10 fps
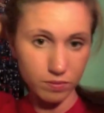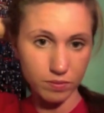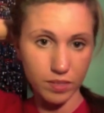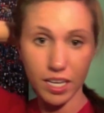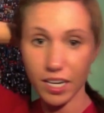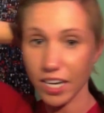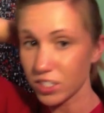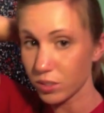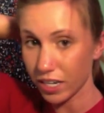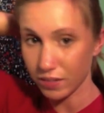And I
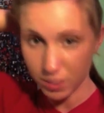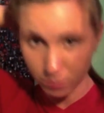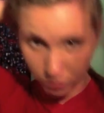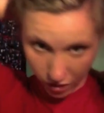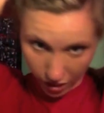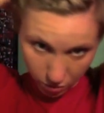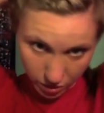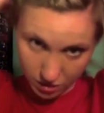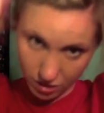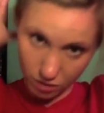do have some
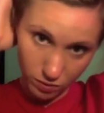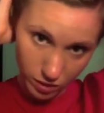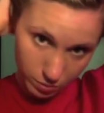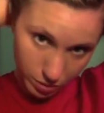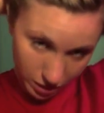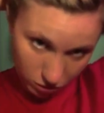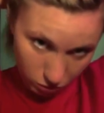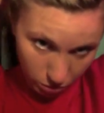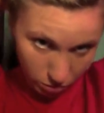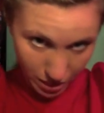flyaways in the front, but that's
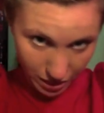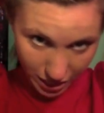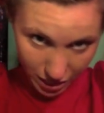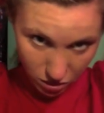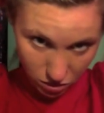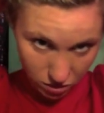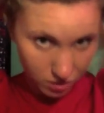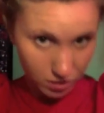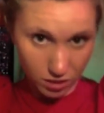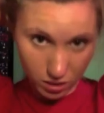from all my layers.
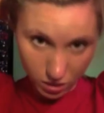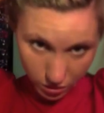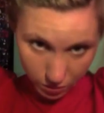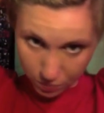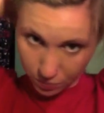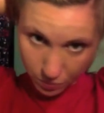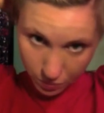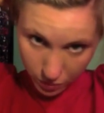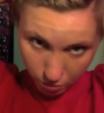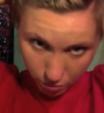
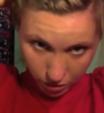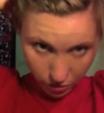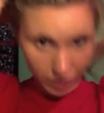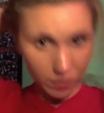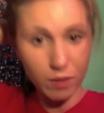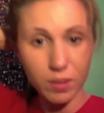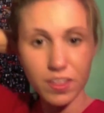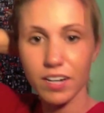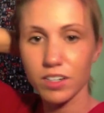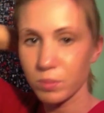But I'll get that
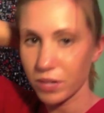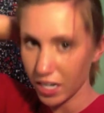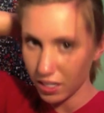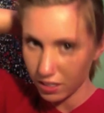with hairspray.